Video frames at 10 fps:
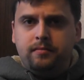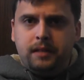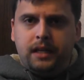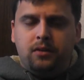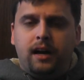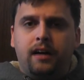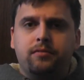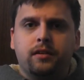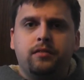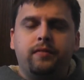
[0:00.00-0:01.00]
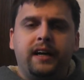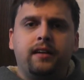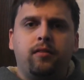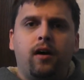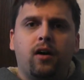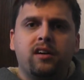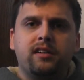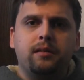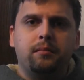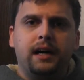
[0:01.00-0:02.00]
not for the faint of
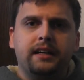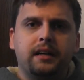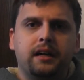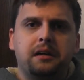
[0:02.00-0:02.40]
heart, but,